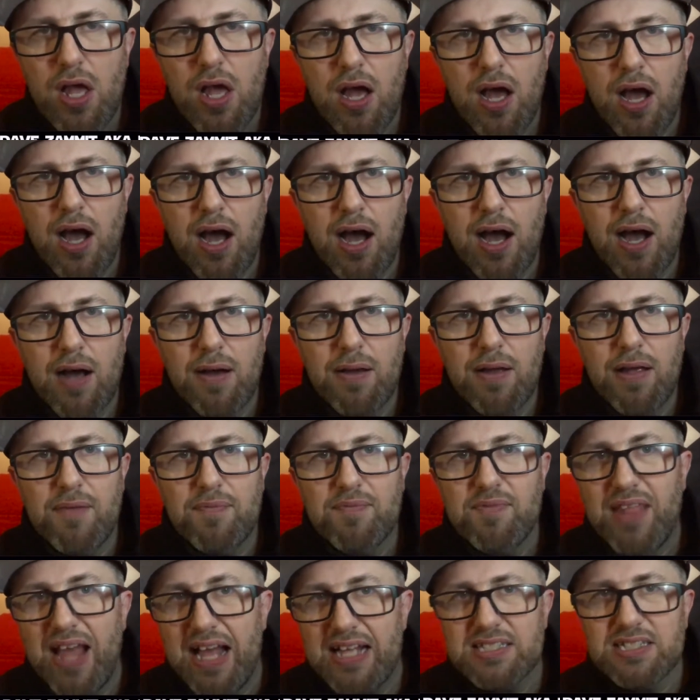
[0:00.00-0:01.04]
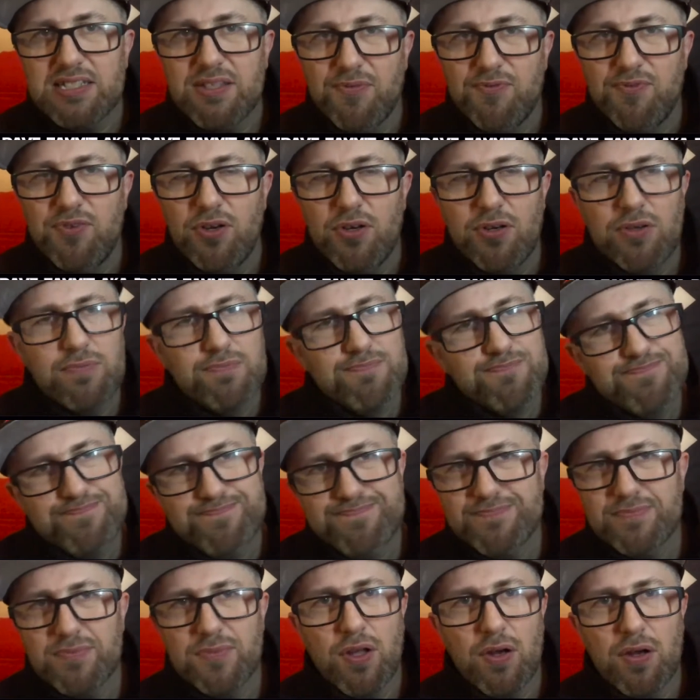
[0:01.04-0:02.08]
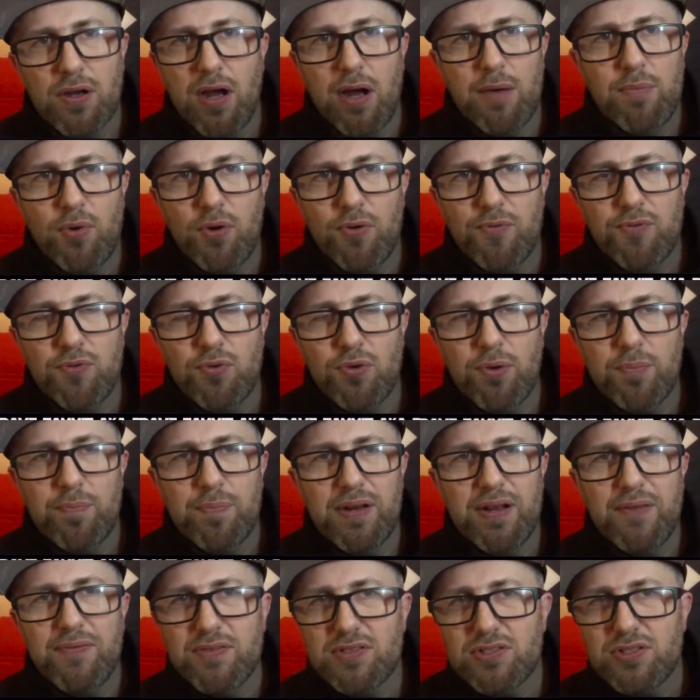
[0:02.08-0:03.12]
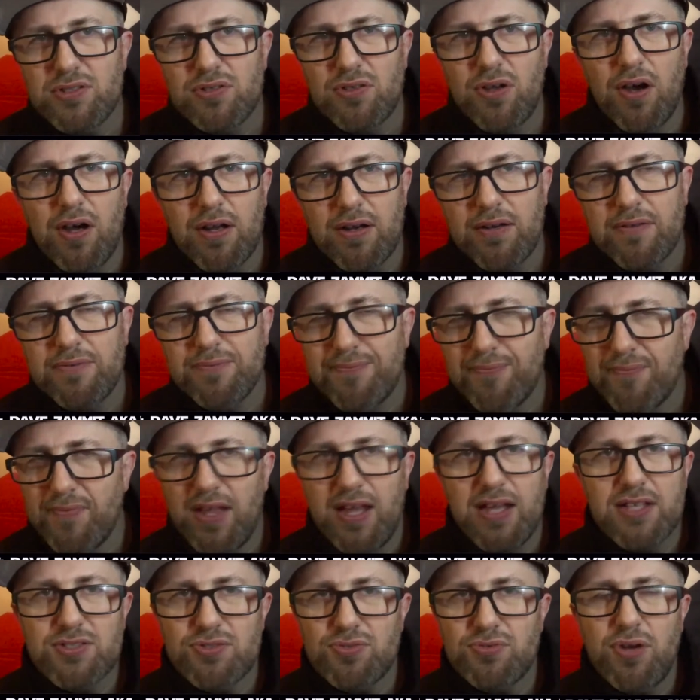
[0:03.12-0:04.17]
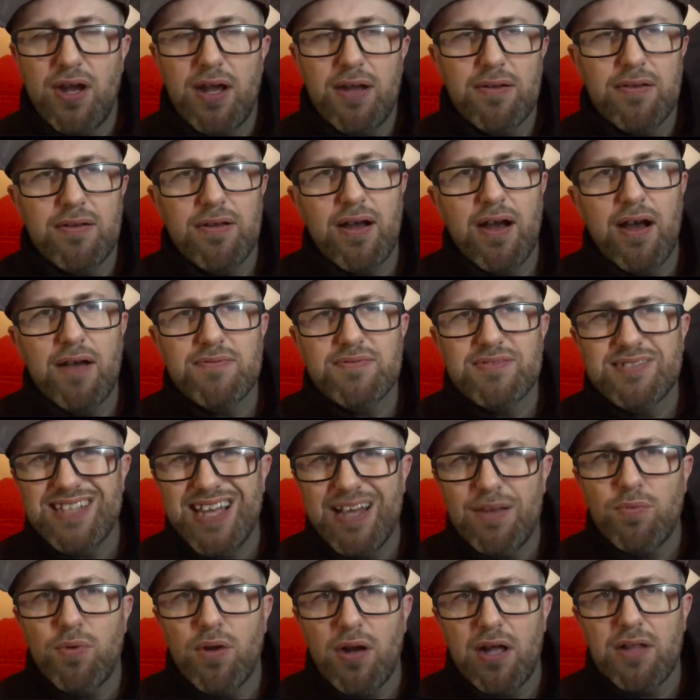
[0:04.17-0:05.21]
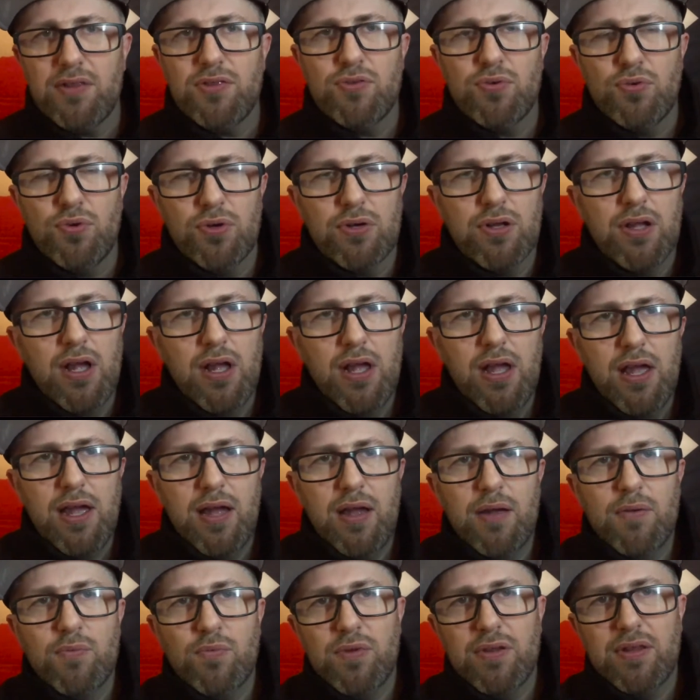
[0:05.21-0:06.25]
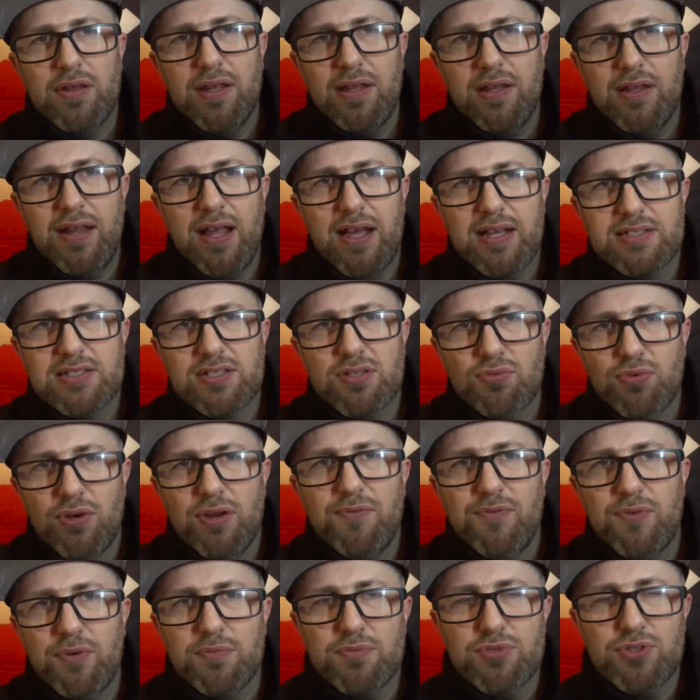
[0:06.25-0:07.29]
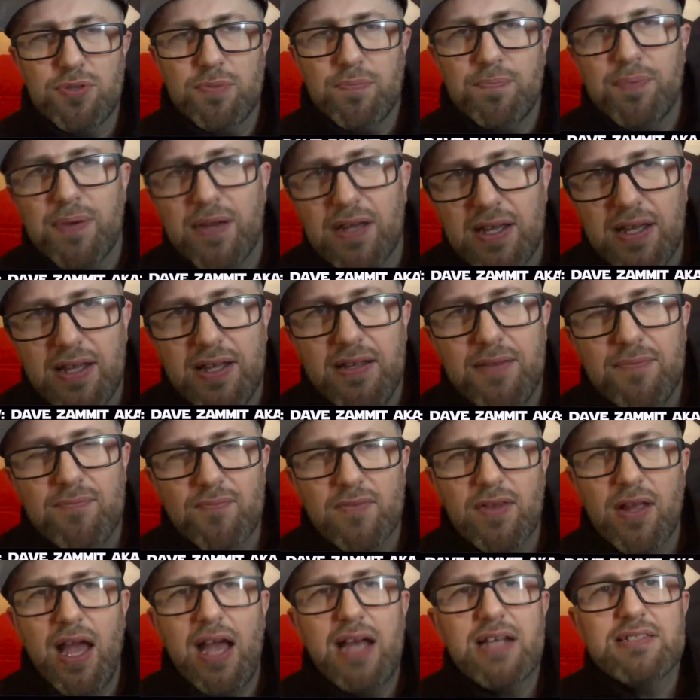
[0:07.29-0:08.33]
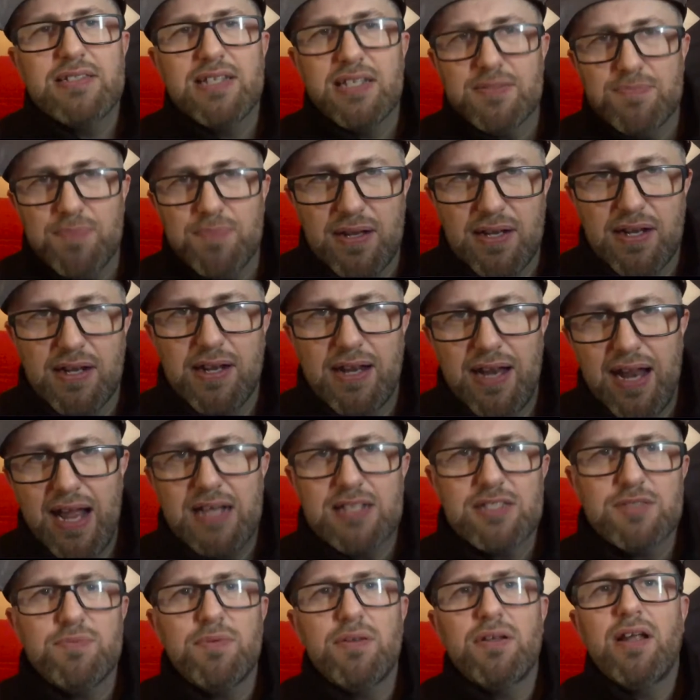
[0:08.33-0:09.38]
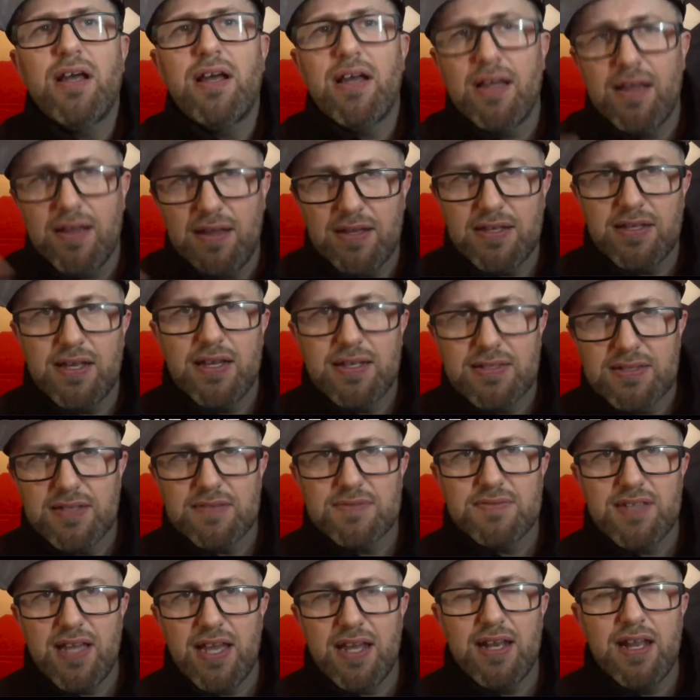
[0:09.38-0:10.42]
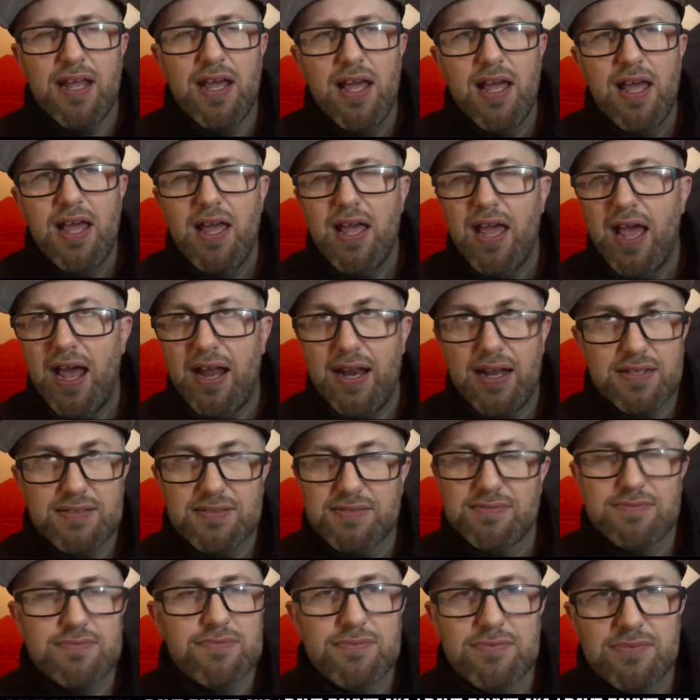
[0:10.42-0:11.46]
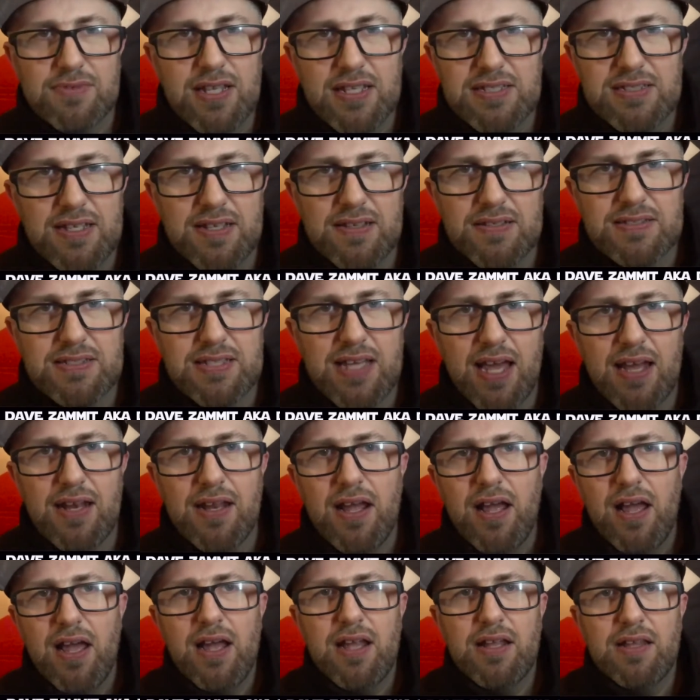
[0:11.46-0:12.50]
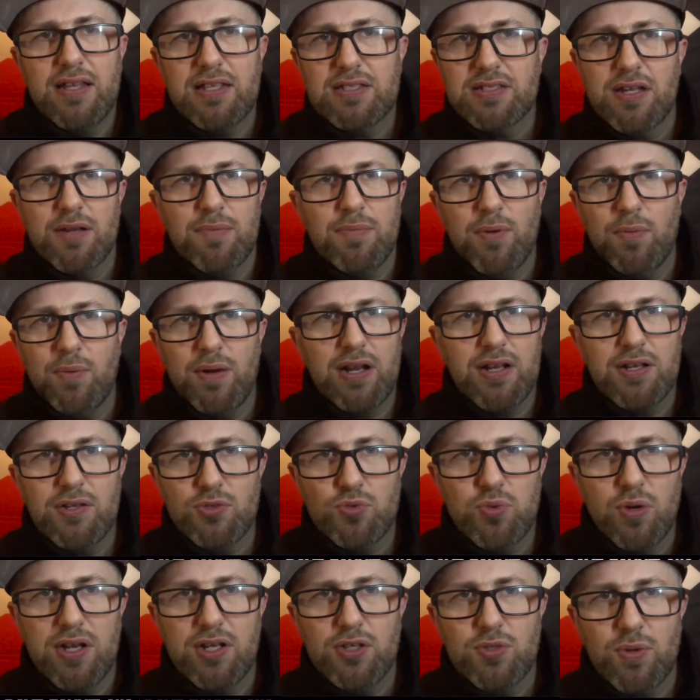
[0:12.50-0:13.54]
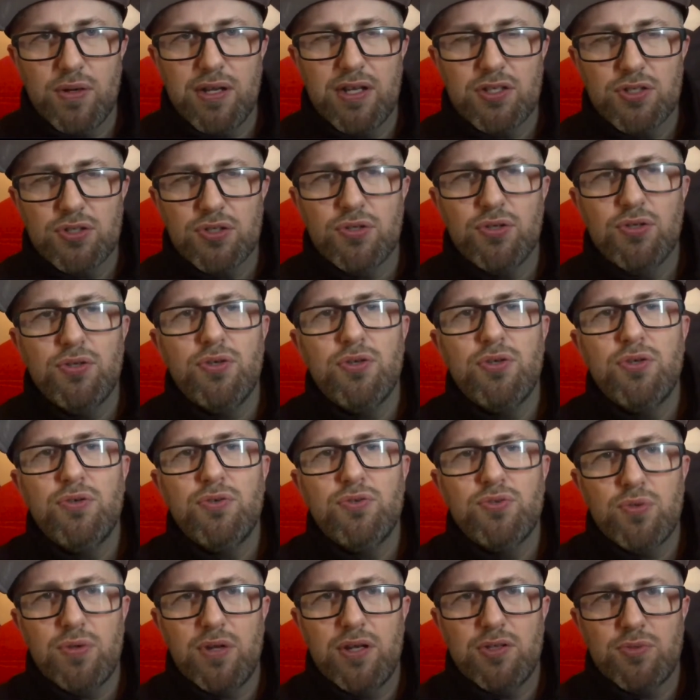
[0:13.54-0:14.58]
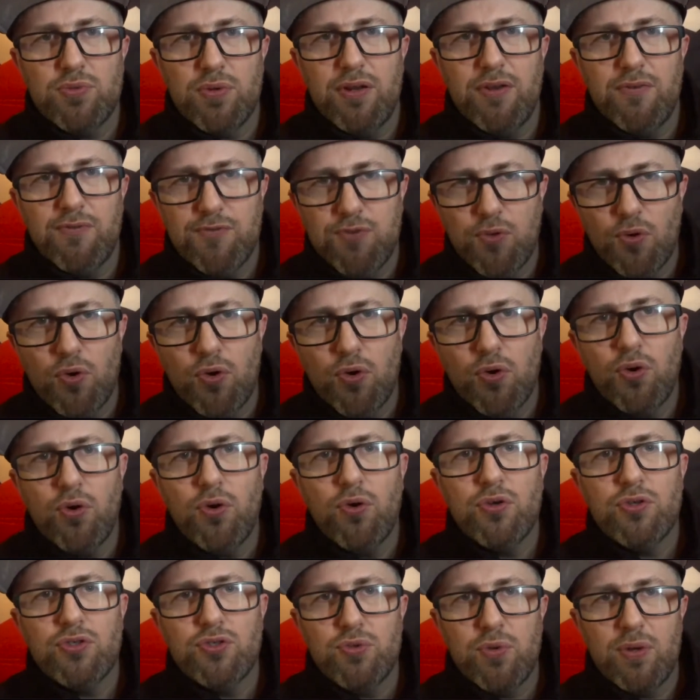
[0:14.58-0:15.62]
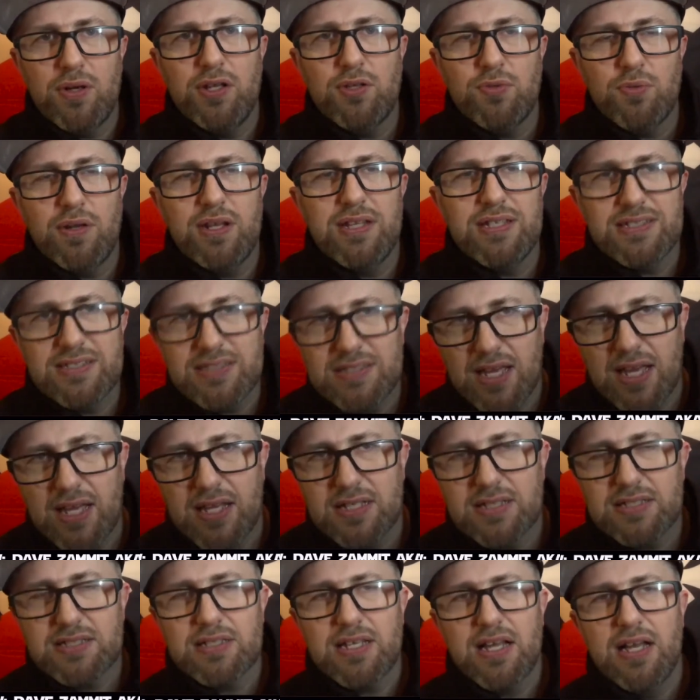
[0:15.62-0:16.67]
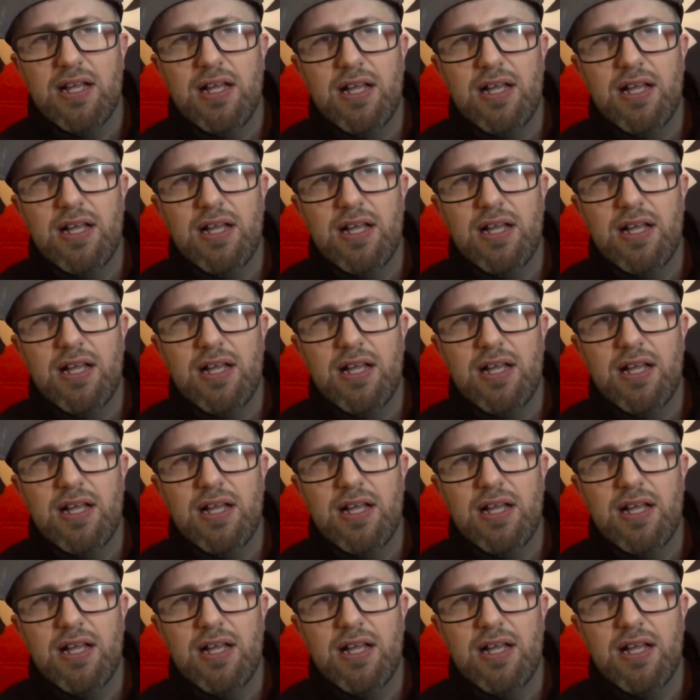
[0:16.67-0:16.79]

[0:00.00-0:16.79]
If that's the film, look, I'm all for it. But if it's not, it's great. I've said what I thought the next 3 films should be, as there's an announcement, as I've said, and as Disney has said, there's going to be one in 2022, 2024, 2026.